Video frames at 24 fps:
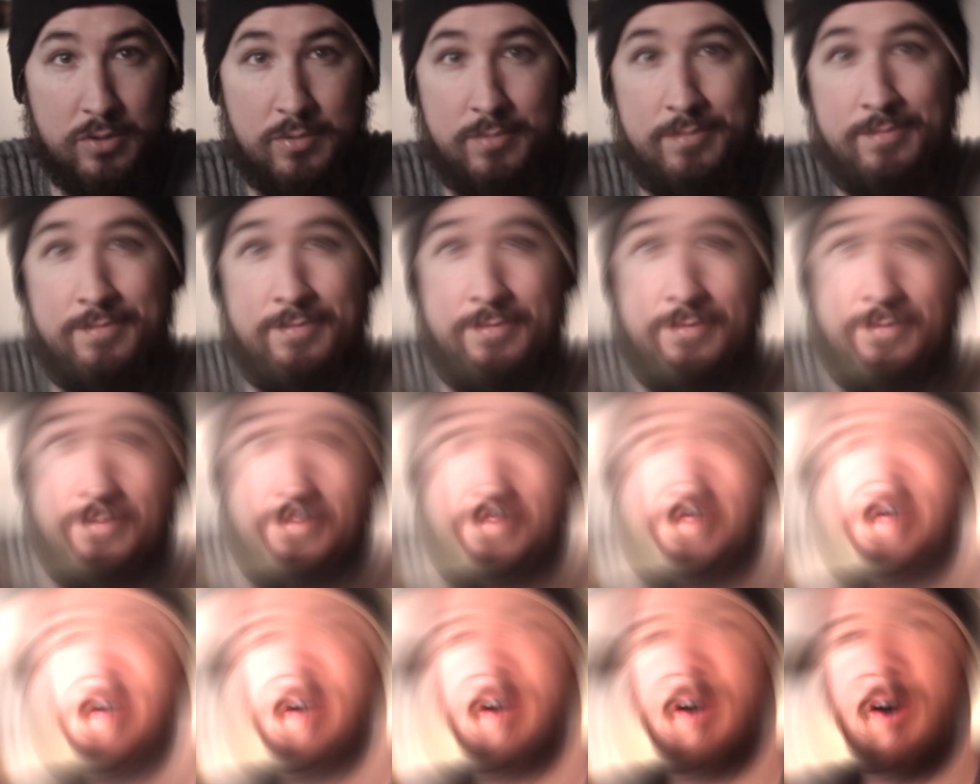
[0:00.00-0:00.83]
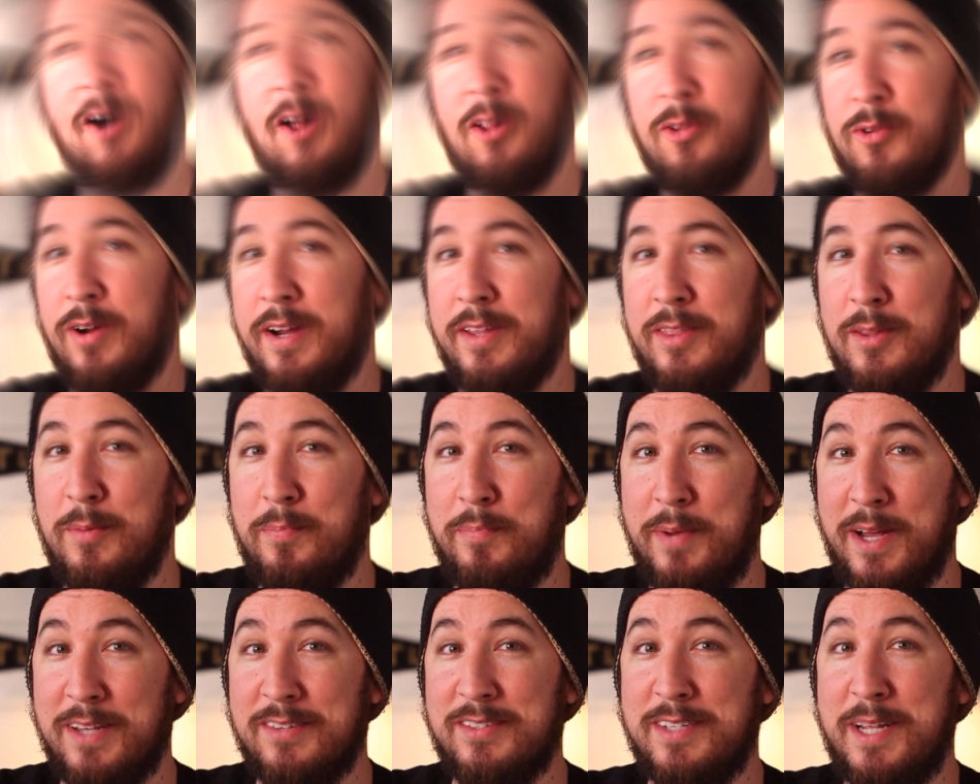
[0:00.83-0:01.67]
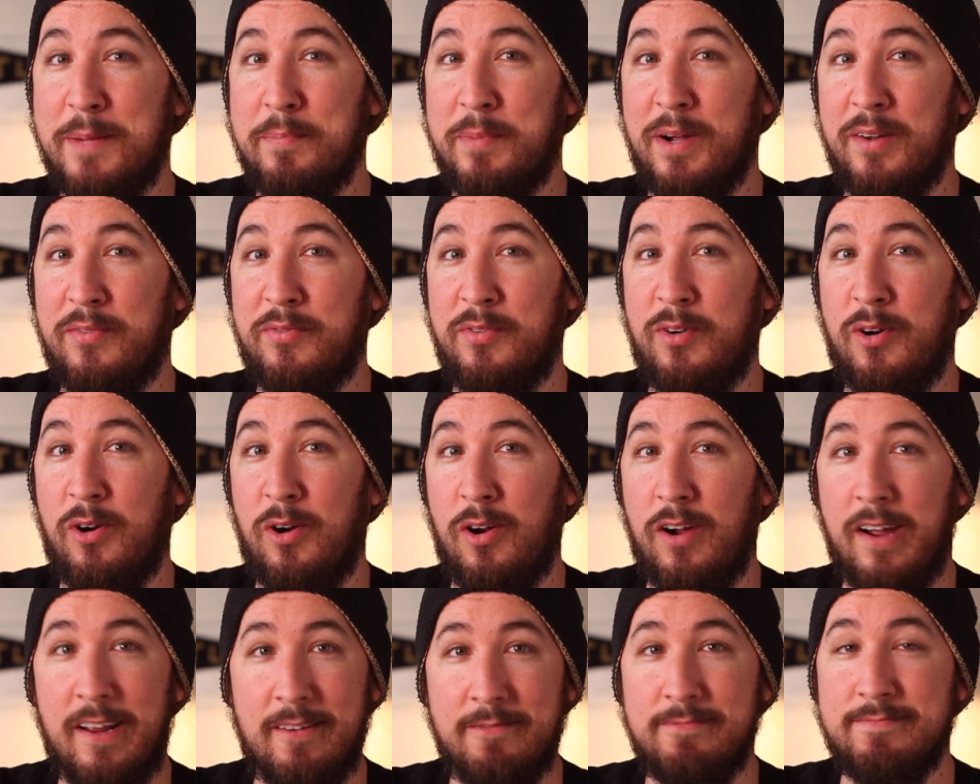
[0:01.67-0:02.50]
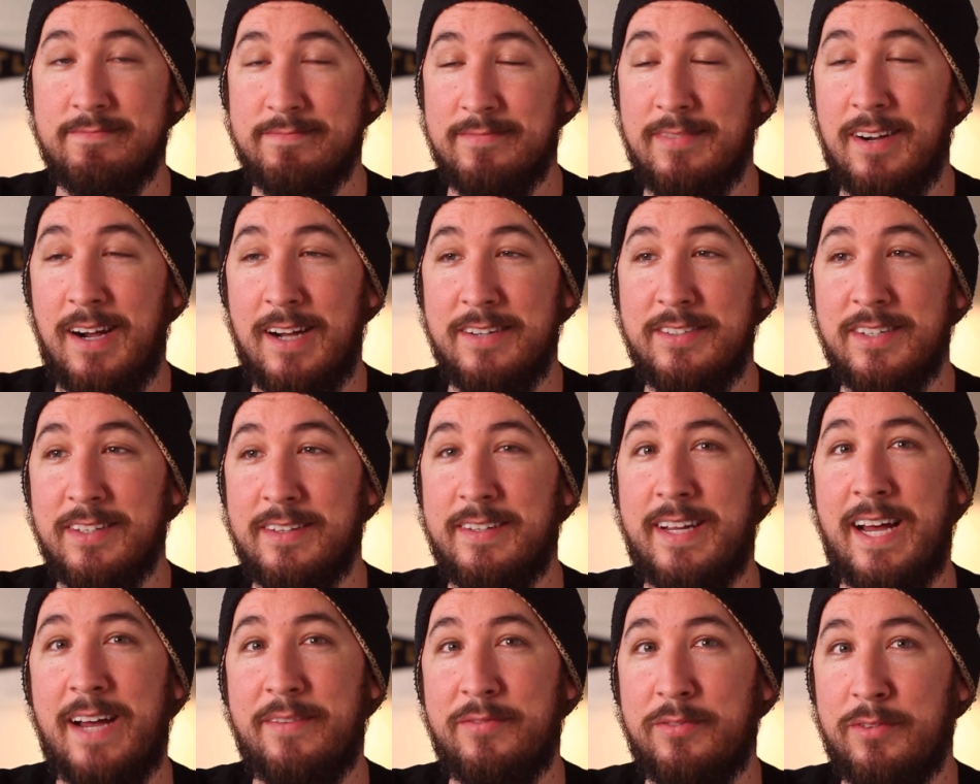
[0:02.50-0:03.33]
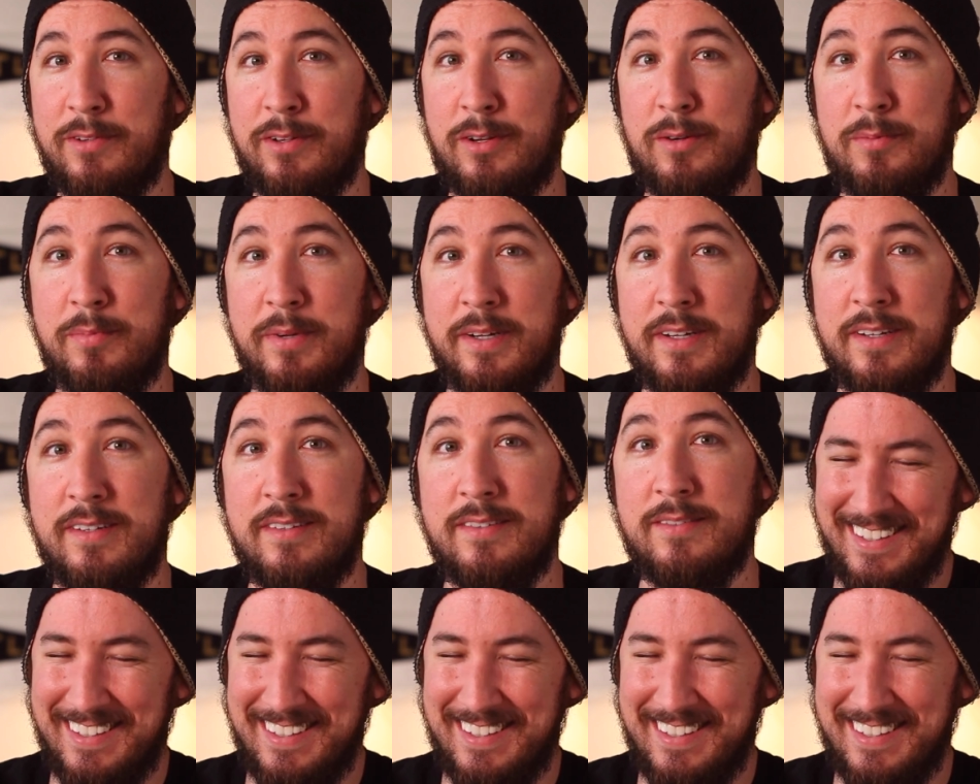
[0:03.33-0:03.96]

Alright, the best name by far, and I did laugh a little bit.